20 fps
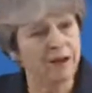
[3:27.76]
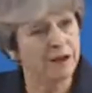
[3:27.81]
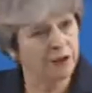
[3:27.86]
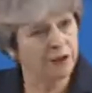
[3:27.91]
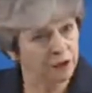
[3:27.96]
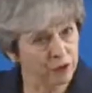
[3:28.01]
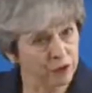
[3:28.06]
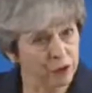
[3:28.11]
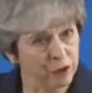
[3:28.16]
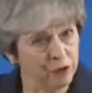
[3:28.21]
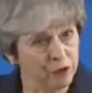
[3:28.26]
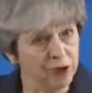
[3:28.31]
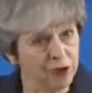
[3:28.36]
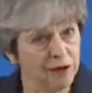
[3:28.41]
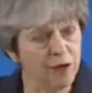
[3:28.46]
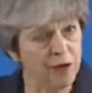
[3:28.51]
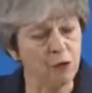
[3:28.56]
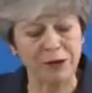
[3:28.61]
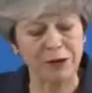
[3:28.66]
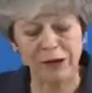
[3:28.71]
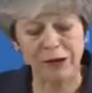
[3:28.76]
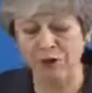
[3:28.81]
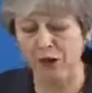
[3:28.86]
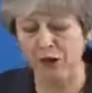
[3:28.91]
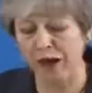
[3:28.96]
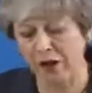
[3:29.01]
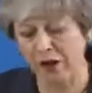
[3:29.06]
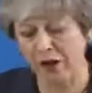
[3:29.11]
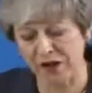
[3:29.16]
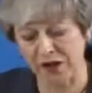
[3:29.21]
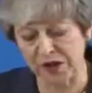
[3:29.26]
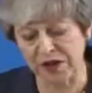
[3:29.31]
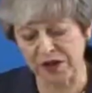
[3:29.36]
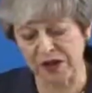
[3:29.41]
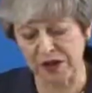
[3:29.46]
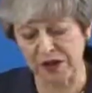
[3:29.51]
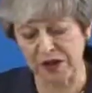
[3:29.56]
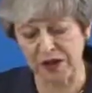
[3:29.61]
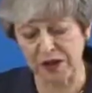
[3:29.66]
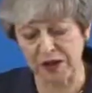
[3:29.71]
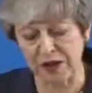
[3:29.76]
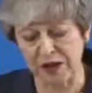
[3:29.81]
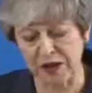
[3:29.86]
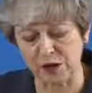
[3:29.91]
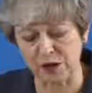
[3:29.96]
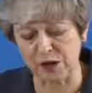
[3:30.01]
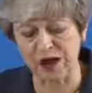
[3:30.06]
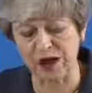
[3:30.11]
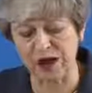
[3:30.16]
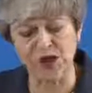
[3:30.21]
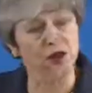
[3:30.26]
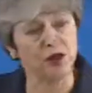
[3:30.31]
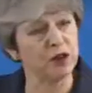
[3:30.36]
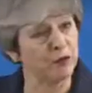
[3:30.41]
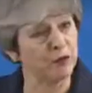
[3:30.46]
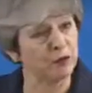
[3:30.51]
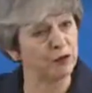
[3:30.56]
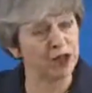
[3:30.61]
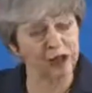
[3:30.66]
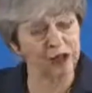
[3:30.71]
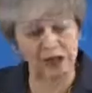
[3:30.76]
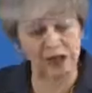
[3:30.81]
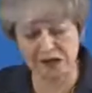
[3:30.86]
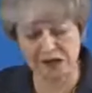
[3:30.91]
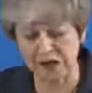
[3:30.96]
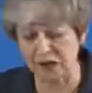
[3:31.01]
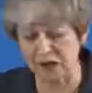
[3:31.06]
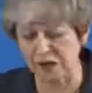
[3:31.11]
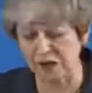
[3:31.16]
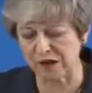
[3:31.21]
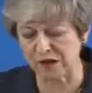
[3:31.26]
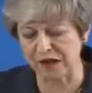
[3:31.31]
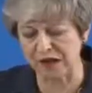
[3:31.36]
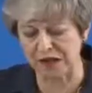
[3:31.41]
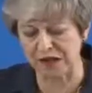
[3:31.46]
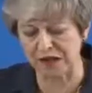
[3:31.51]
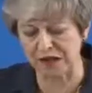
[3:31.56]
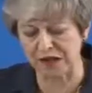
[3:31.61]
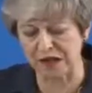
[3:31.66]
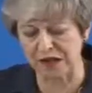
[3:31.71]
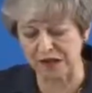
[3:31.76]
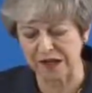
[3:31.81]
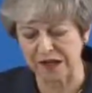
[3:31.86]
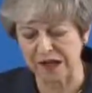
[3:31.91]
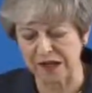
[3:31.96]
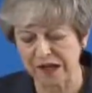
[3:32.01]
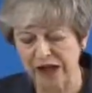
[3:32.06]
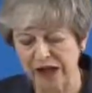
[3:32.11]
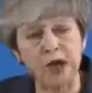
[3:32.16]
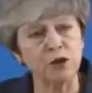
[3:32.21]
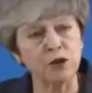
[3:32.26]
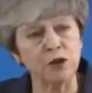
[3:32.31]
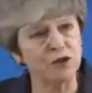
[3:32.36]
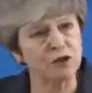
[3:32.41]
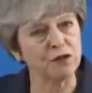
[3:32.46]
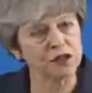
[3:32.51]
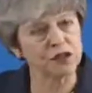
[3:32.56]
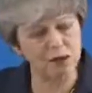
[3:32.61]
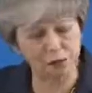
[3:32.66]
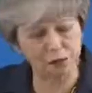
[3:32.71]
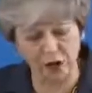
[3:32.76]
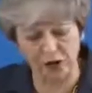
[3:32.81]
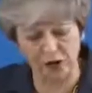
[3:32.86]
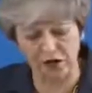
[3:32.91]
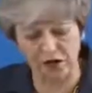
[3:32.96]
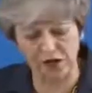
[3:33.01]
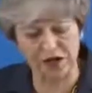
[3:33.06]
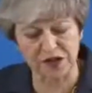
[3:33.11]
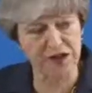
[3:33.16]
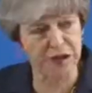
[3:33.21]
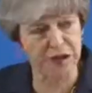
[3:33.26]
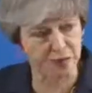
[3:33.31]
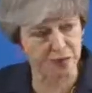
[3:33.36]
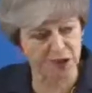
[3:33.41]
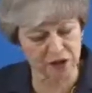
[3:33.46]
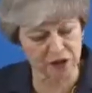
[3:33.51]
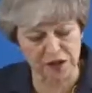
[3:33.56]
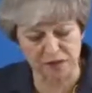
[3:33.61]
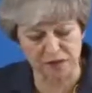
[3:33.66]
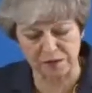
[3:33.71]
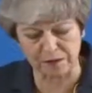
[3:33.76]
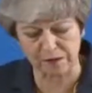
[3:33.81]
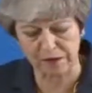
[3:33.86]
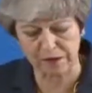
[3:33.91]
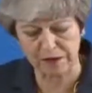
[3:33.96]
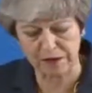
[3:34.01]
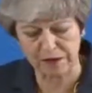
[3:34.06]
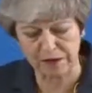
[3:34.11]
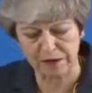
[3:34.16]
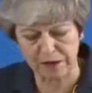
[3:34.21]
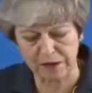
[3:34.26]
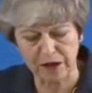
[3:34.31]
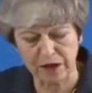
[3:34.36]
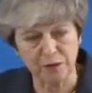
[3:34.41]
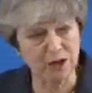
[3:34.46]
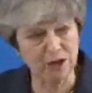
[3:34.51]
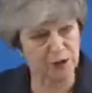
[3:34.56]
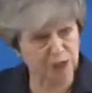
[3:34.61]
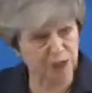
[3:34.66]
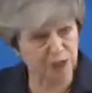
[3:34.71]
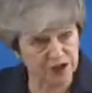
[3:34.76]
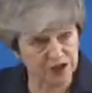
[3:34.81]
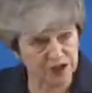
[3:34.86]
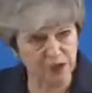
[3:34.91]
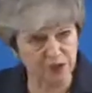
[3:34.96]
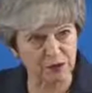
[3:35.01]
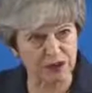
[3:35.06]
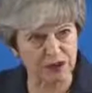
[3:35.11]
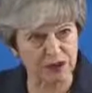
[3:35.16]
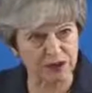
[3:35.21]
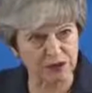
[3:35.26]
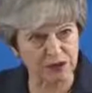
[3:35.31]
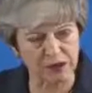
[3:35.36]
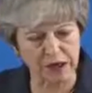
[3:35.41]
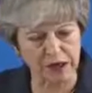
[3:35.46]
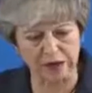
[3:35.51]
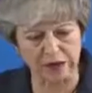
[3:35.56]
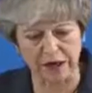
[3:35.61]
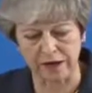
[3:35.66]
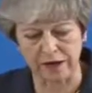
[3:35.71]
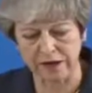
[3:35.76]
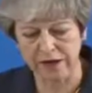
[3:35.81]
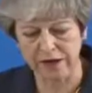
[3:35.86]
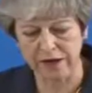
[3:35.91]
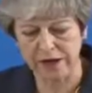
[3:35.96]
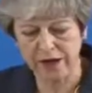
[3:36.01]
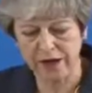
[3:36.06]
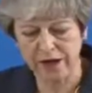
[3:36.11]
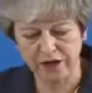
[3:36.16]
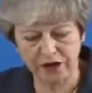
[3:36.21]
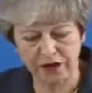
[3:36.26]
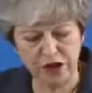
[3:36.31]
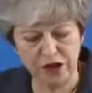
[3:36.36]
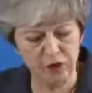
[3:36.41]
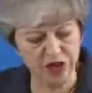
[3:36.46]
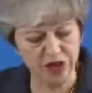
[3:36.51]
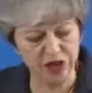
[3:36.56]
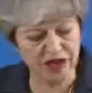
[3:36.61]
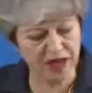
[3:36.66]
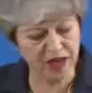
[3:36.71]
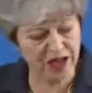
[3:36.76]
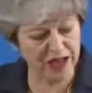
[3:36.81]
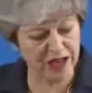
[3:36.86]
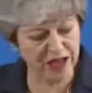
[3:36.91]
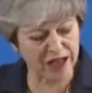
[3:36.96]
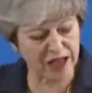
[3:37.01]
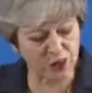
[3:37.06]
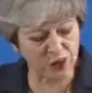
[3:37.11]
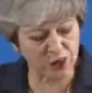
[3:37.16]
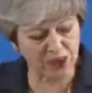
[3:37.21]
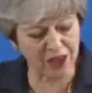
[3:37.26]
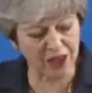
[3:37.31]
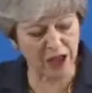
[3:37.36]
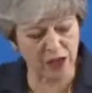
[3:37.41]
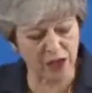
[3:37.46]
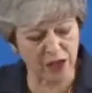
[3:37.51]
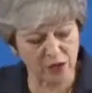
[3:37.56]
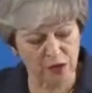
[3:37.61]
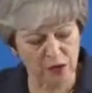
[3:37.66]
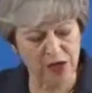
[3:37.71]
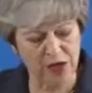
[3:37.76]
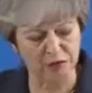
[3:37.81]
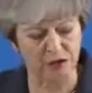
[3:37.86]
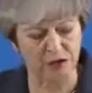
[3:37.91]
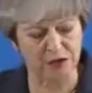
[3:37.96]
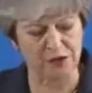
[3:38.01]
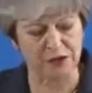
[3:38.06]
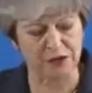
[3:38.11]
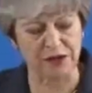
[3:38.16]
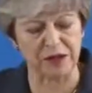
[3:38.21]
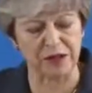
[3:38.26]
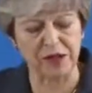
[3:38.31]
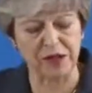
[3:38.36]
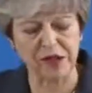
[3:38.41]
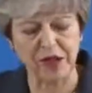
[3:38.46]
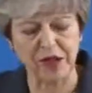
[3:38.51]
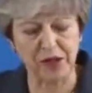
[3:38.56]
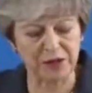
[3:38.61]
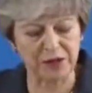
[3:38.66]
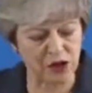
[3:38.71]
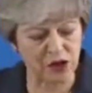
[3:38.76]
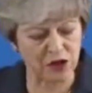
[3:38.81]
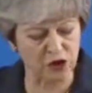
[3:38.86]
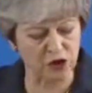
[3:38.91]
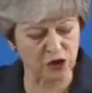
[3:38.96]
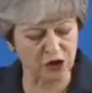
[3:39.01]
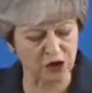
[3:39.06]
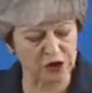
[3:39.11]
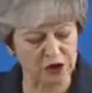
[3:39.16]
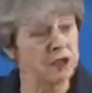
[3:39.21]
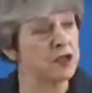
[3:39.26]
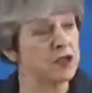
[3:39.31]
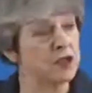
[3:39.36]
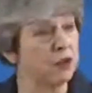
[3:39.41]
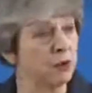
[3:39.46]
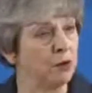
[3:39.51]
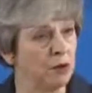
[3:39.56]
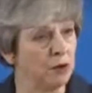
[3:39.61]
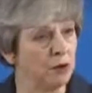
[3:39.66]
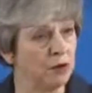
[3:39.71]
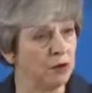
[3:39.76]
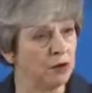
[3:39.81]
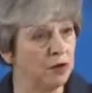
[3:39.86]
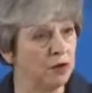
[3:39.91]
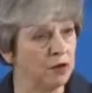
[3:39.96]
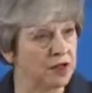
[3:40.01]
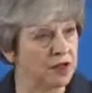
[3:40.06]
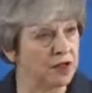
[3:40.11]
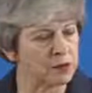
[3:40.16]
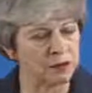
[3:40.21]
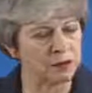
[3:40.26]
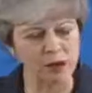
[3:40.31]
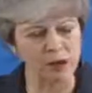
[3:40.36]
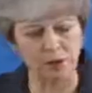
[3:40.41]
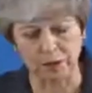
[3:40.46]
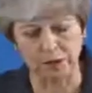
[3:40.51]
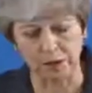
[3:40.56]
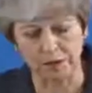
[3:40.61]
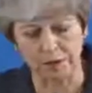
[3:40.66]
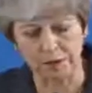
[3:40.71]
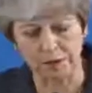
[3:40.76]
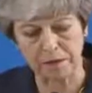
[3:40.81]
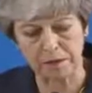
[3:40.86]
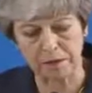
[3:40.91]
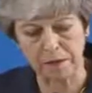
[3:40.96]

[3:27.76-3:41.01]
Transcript: In the future, it will be for others to decide, based on the prevailing circumstances, how to respond to separatism. But the principle is clear. The union can and will only prosper if it enjoys the support of its people.